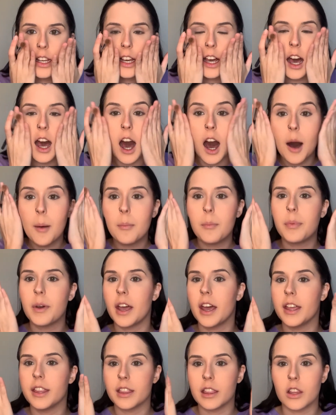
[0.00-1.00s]
up
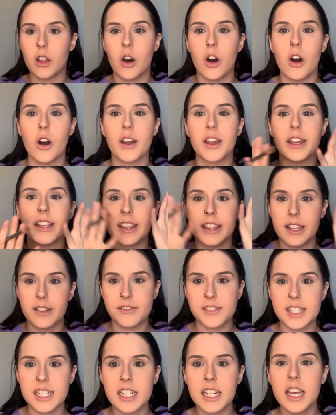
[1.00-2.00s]
and long and
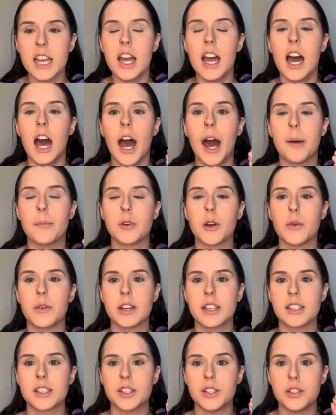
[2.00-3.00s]
lifted, I'm
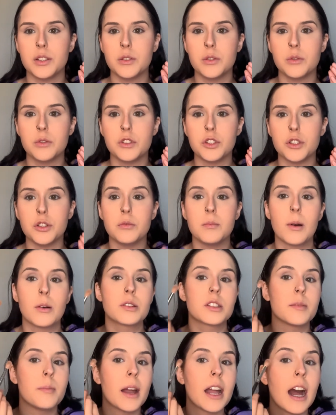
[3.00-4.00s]
going to do
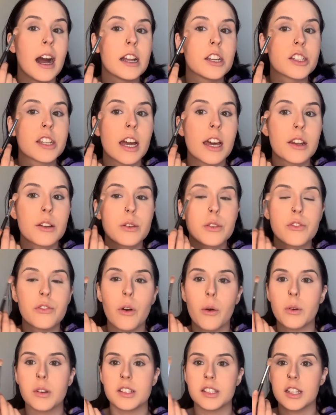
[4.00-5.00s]
most of my eyeshadows
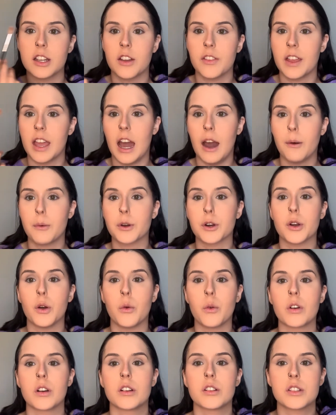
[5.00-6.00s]
focusing on the outer
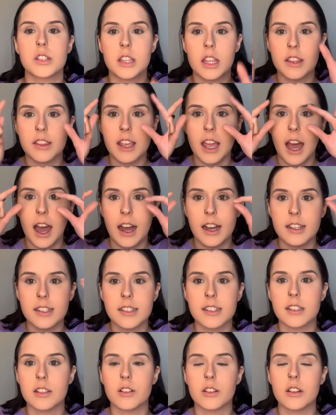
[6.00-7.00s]
corners so that the
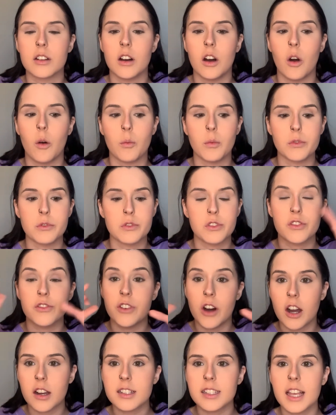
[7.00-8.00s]
eyes look almost
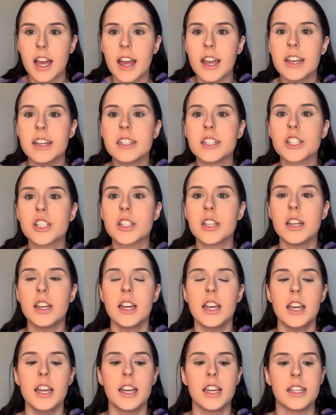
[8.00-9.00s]
fox eye-ish
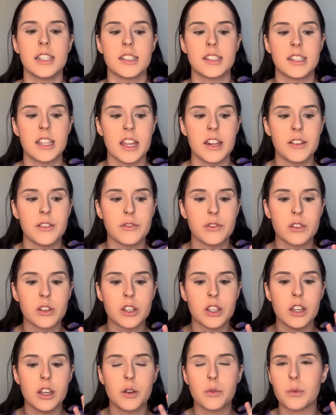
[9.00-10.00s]
instead of
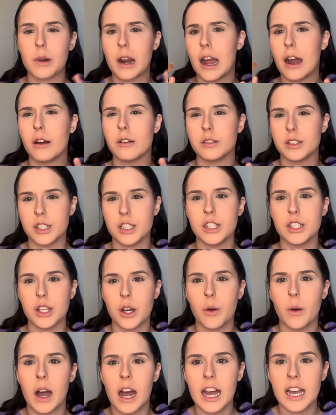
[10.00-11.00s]
looking round and
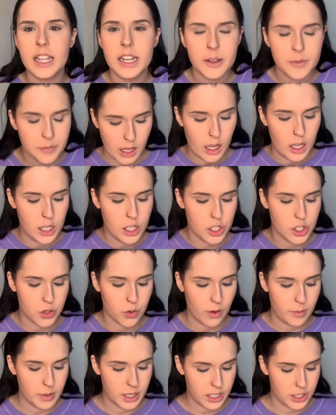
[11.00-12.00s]
doe-eyed. So
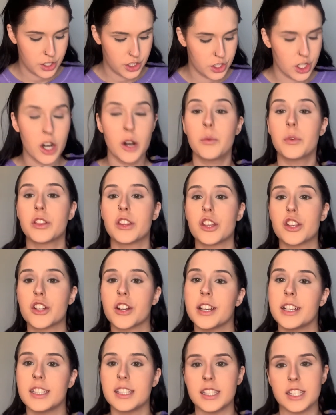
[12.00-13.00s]
I'm gonna start with the
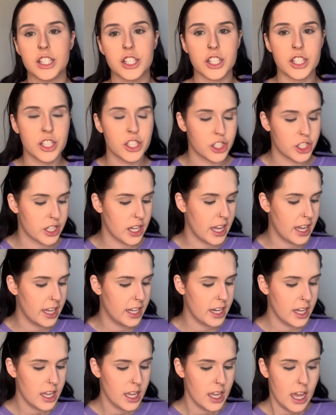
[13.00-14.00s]
transition
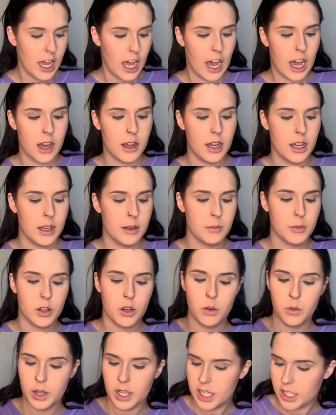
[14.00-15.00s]
shade. I'm
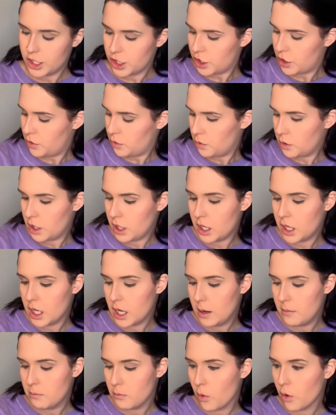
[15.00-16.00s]
going into
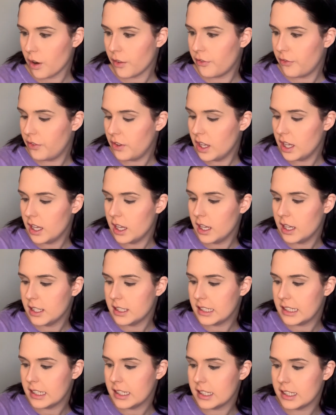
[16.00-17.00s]
the
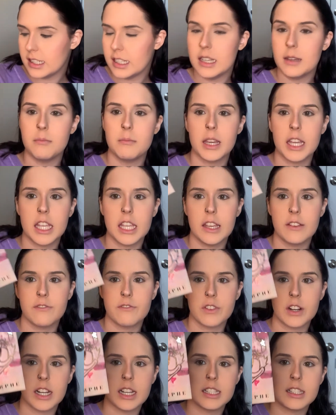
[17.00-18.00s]
Morphe Disney Mickey and
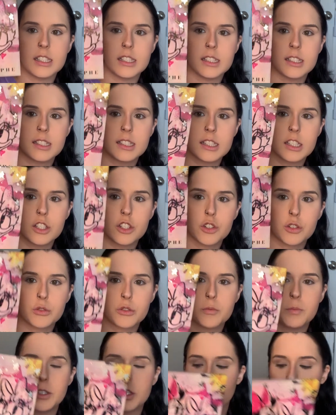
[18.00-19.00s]
Friends
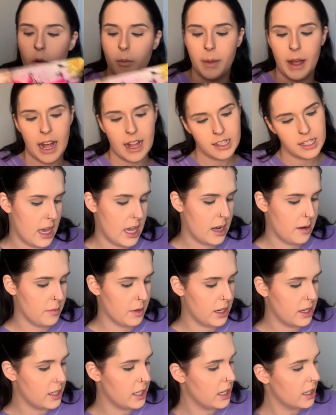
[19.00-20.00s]
Truth Be Told palette, and I'm
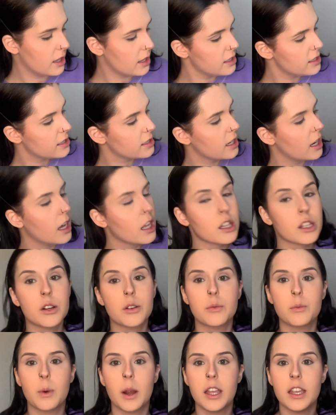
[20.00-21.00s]
gonna take this color
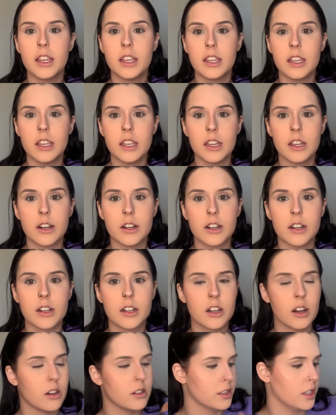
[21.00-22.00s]
right here
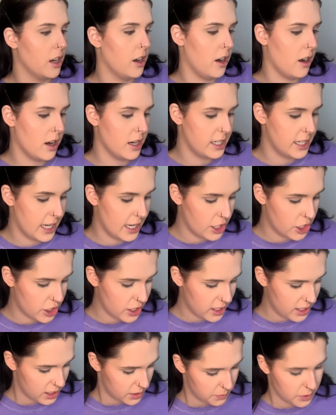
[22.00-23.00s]
called
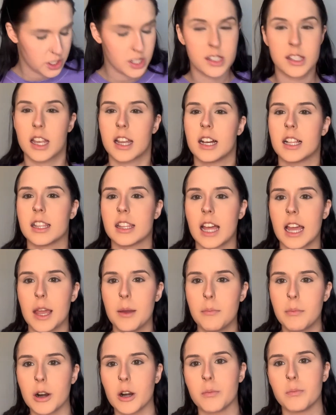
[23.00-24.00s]
Audacious, which is like a
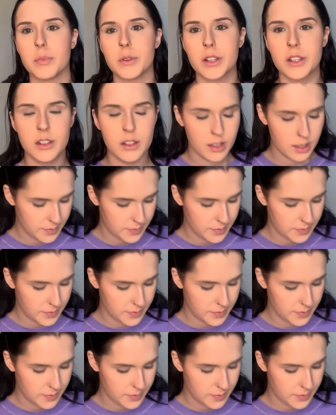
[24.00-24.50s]
light purple.